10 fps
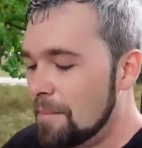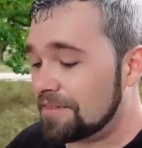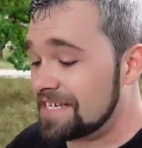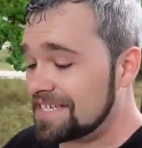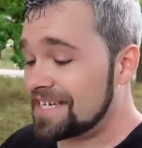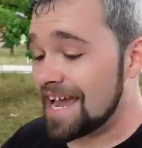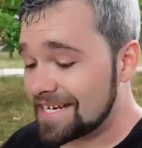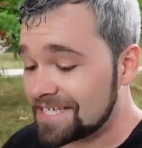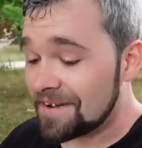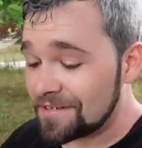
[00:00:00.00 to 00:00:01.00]
But these
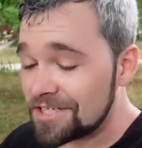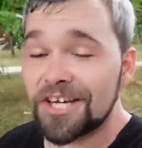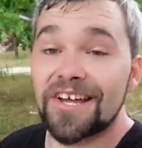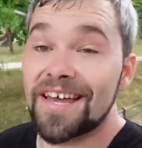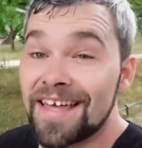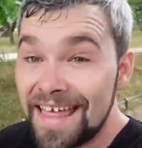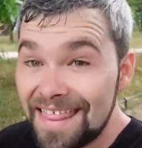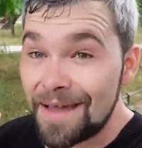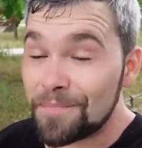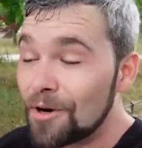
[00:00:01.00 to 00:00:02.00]
attacks definitely show you
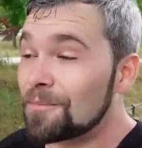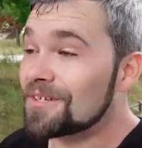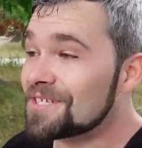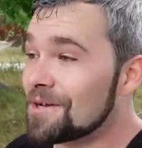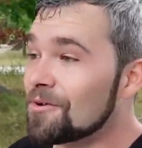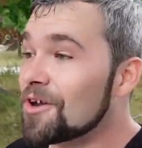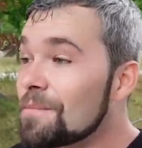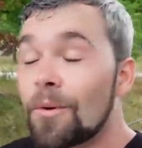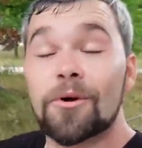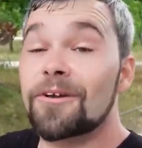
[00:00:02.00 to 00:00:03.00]
that purple is so
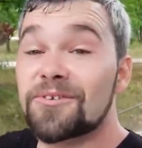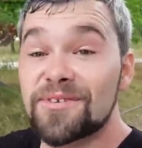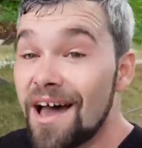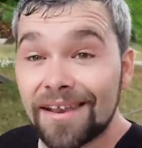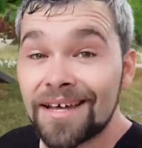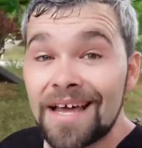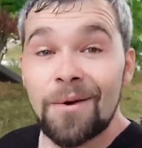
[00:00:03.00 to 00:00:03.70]
good. But we're also done.